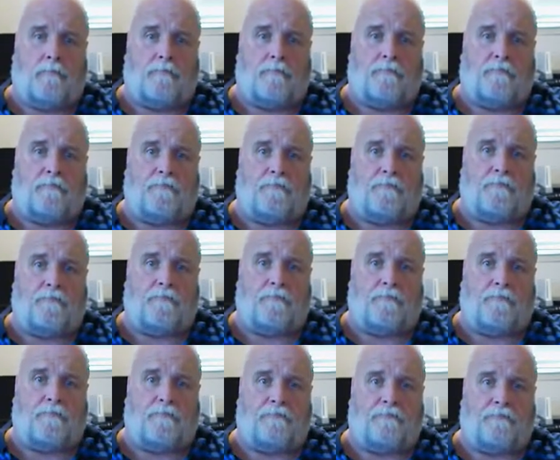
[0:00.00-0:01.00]

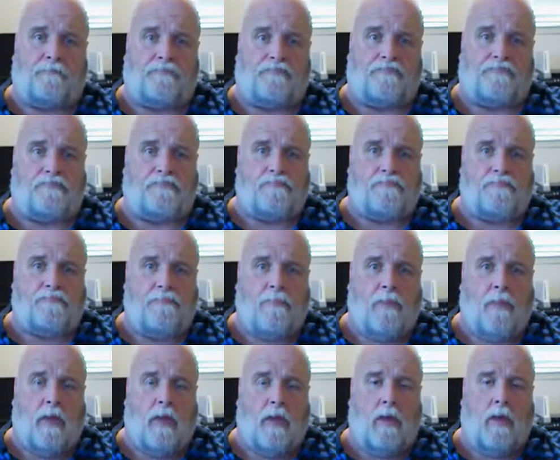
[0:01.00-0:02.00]

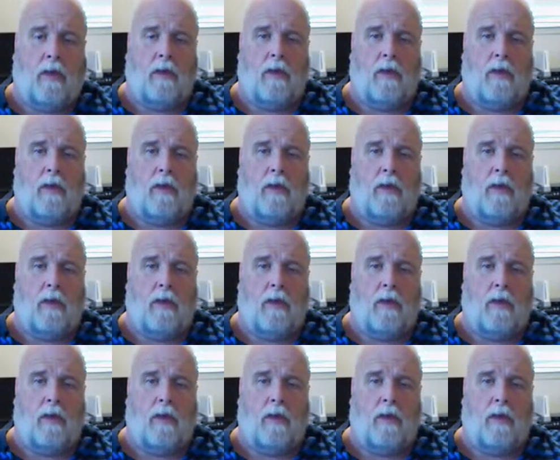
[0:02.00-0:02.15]
[no speech]